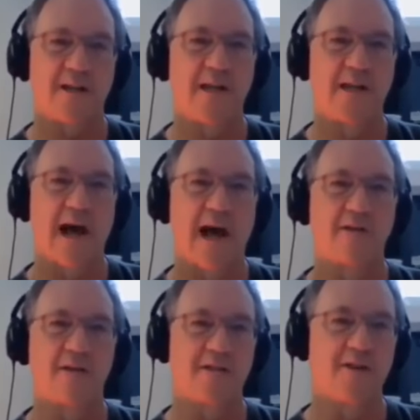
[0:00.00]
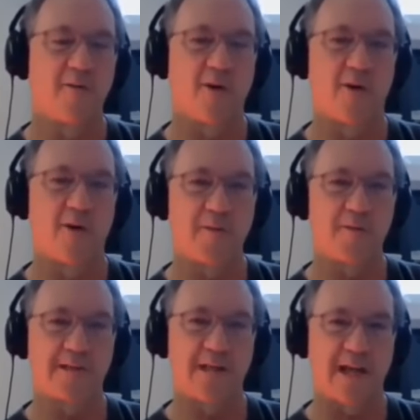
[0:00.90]
and now there's no more
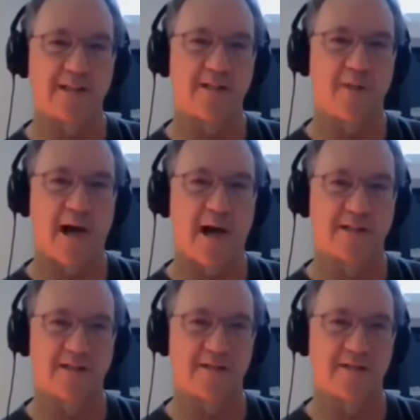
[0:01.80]
people testing positive.